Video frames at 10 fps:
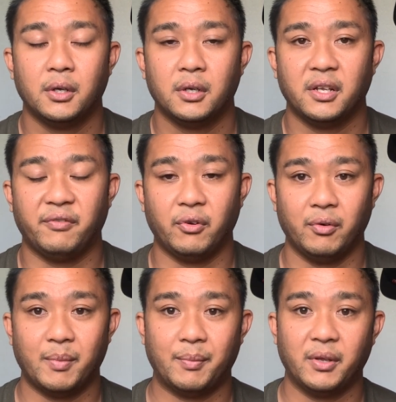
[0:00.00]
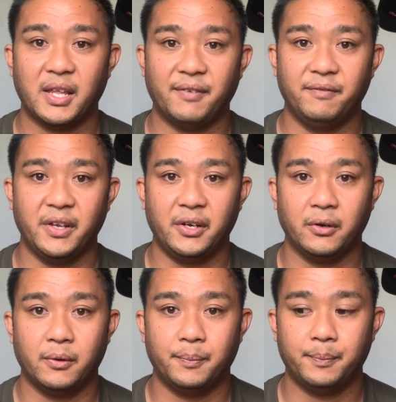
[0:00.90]
If you remember that
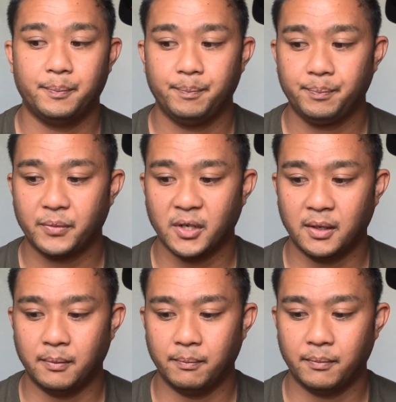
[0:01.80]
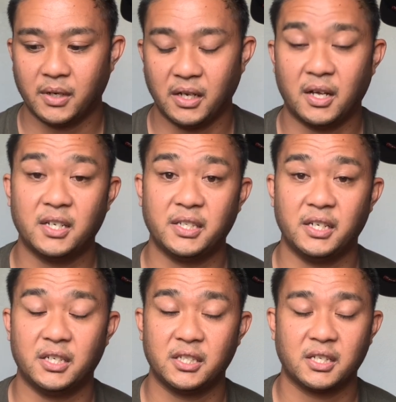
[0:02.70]
video, I lost
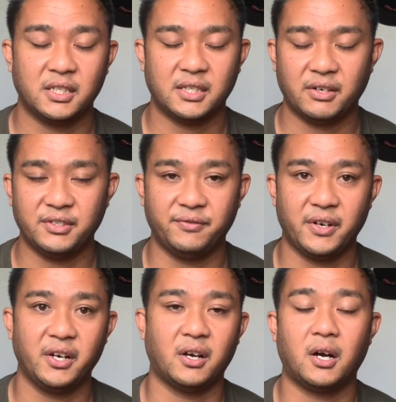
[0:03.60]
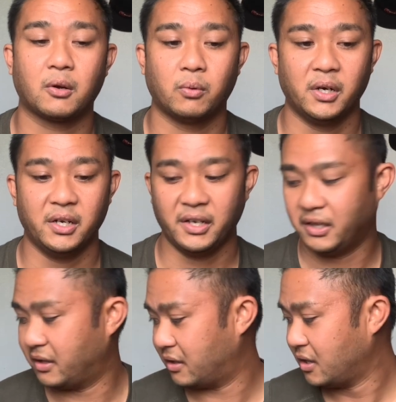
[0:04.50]
it just because I was very awkward
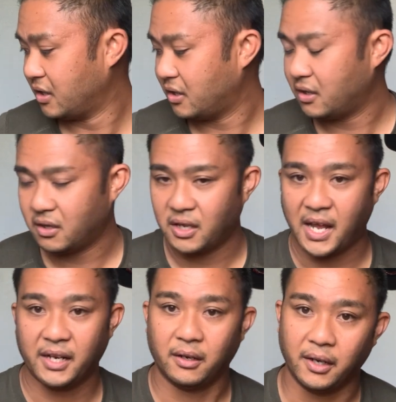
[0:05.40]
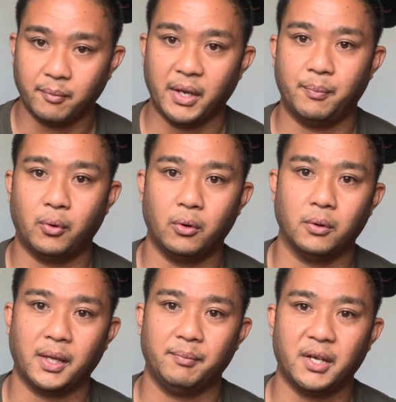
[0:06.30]
in handling my
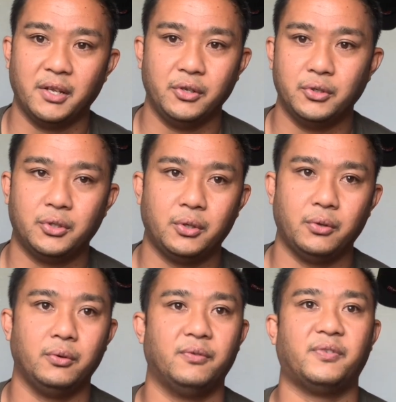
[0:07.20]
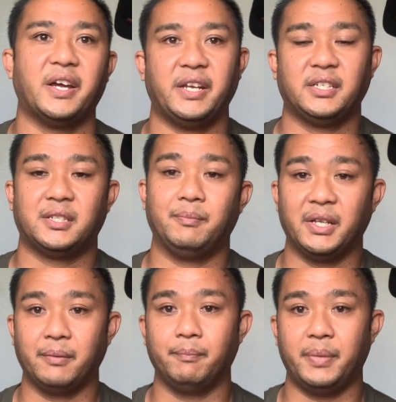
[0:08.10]
pole. I'm not used to fighting
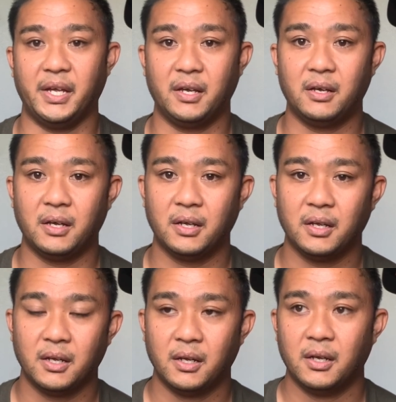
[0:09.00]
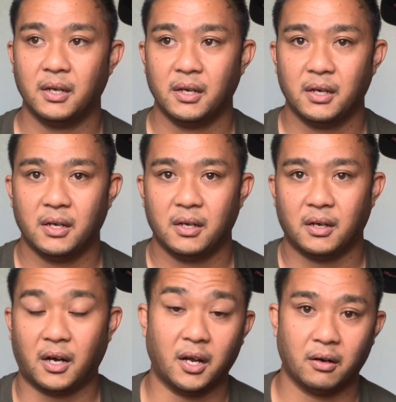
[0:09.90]
something big
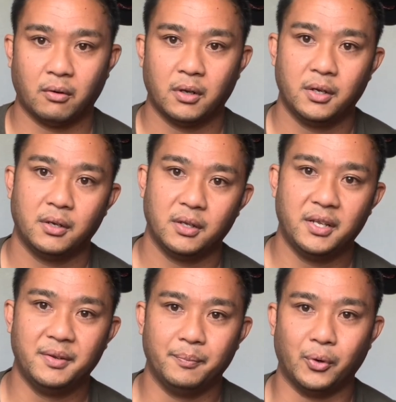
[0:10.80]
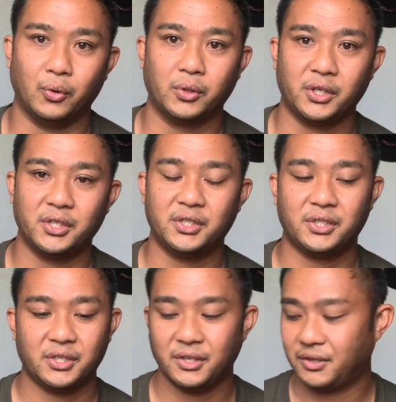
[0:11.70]
on
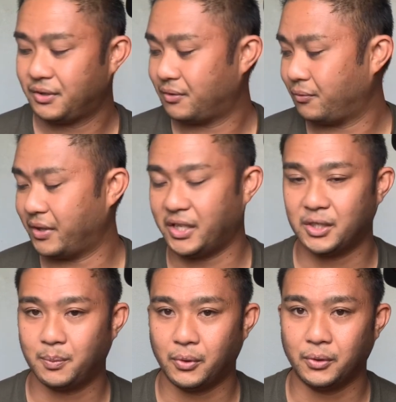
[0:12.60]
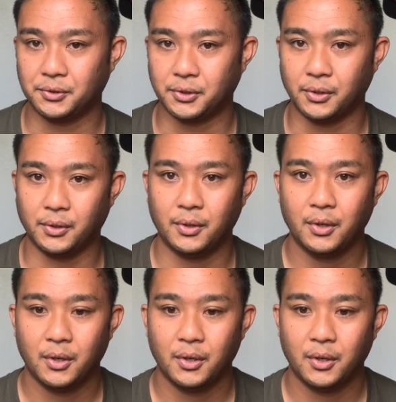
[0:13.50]
boulders with this pole, so